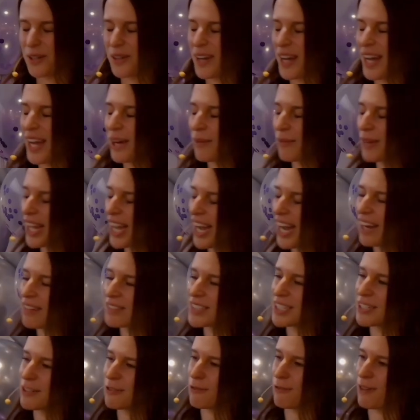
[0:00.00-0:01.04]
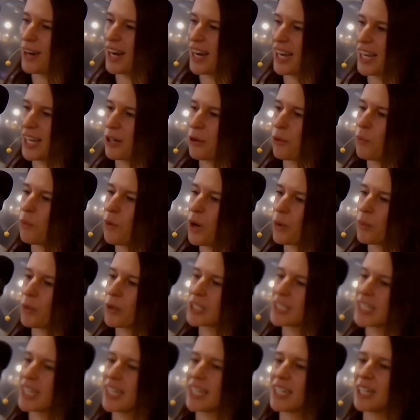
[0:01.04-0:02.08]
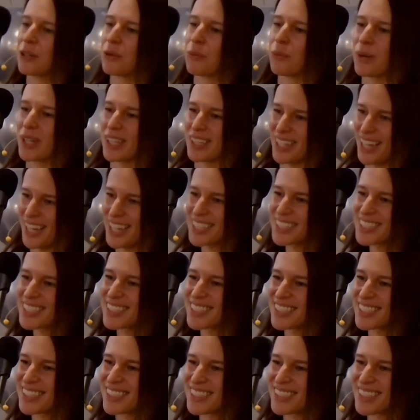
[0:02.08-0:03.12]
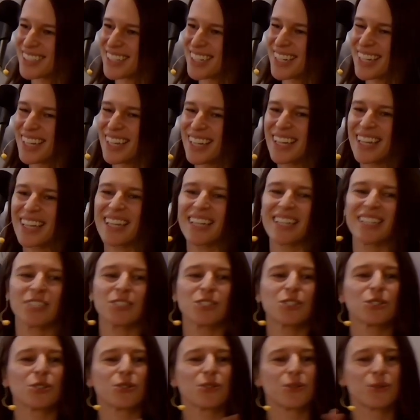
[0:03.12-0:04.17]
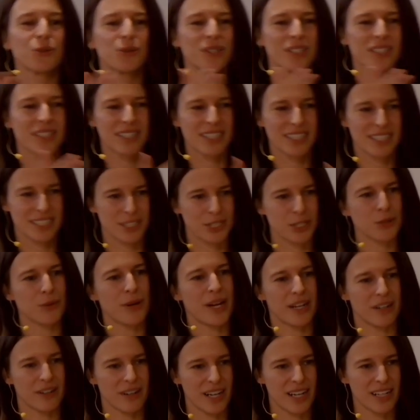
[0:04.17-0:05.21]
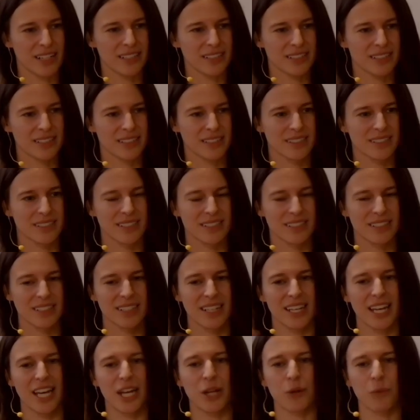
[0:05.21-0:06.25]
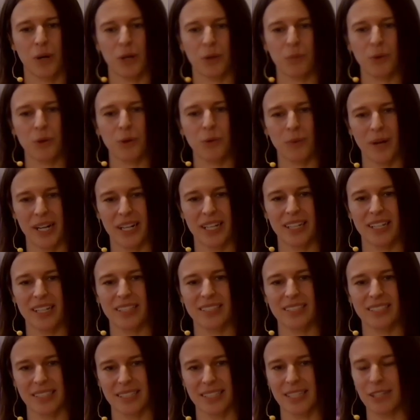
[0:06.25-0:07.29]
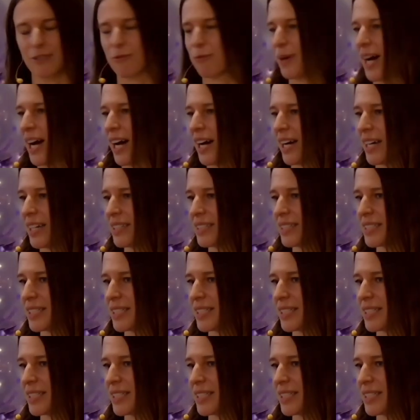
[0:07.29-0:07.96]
And we have to define what we're taking with us into this new era and what we're ready to leave behind.